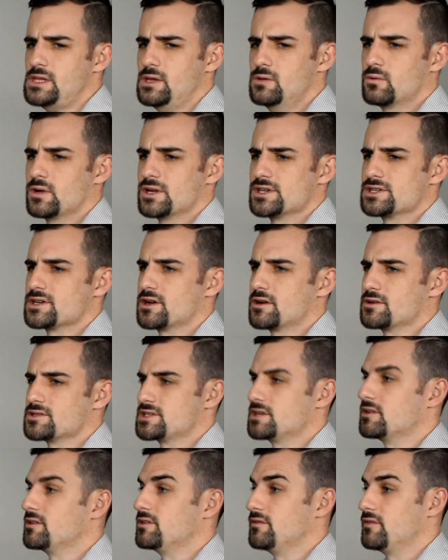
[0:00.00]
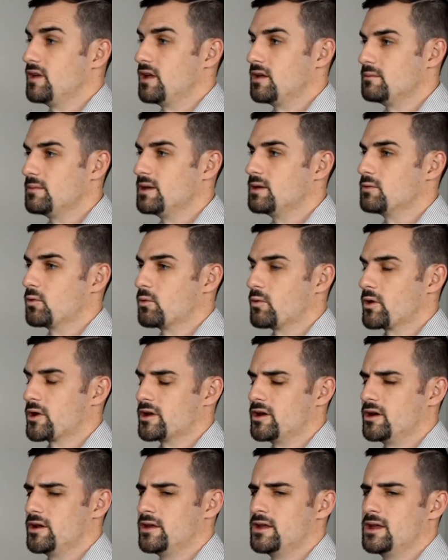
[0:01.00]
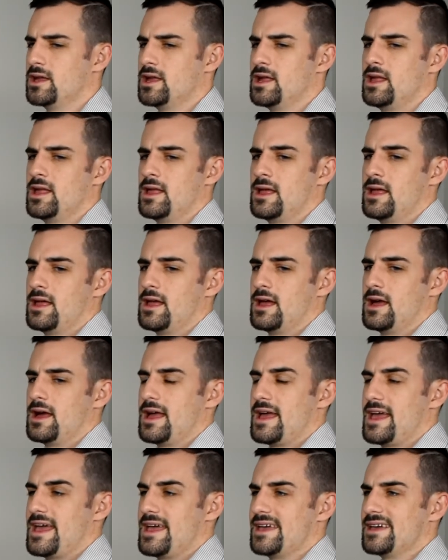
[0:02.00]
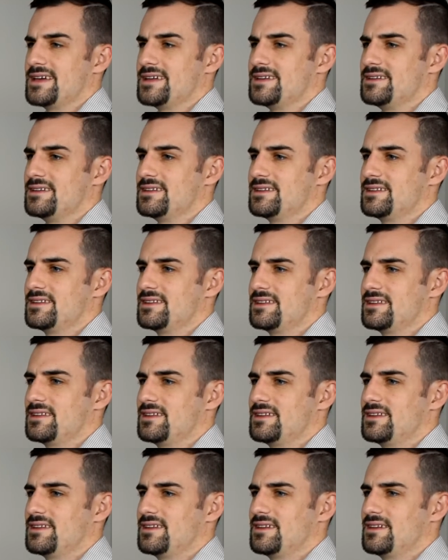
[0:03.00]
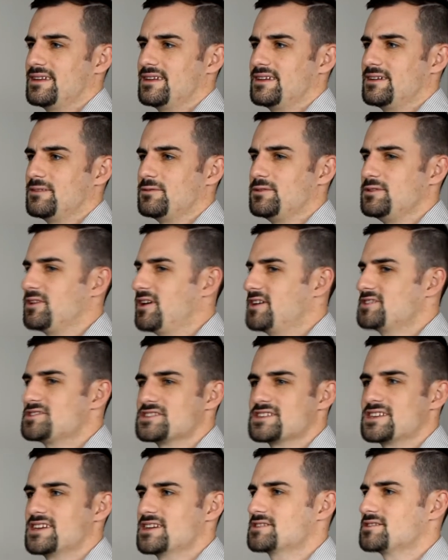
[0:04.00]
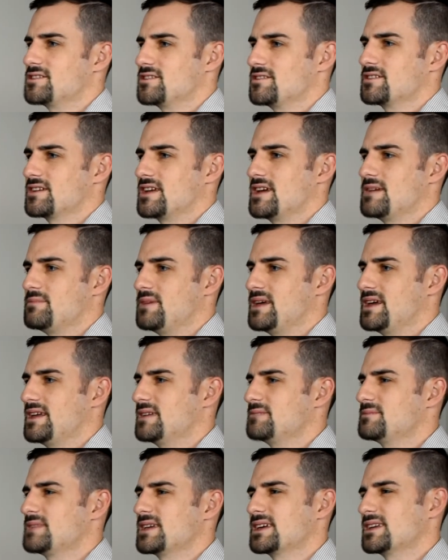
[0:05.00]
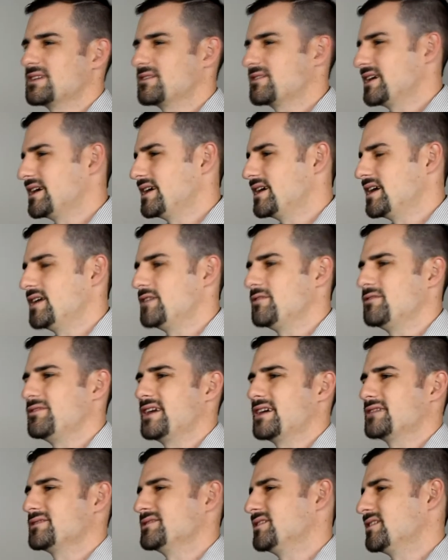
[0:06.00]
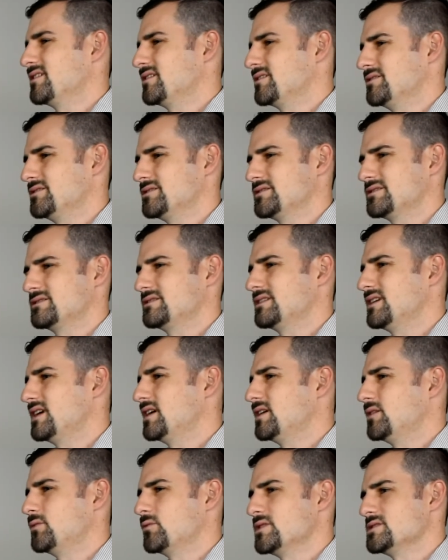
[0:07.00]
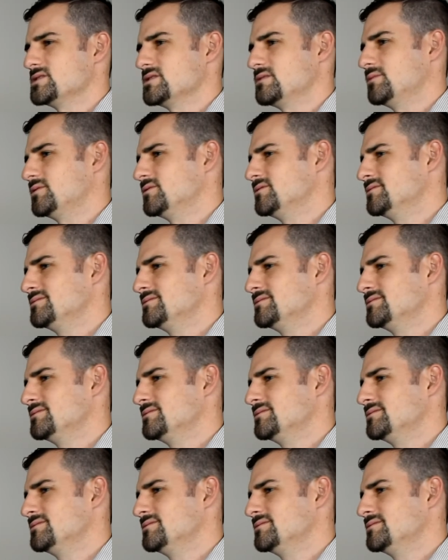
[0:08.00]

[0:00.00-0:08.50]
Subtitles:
Which are still in development, we're working on. And we launched the Kickstarter campaign. I'm thinking, okay, $100,000, unreasonable.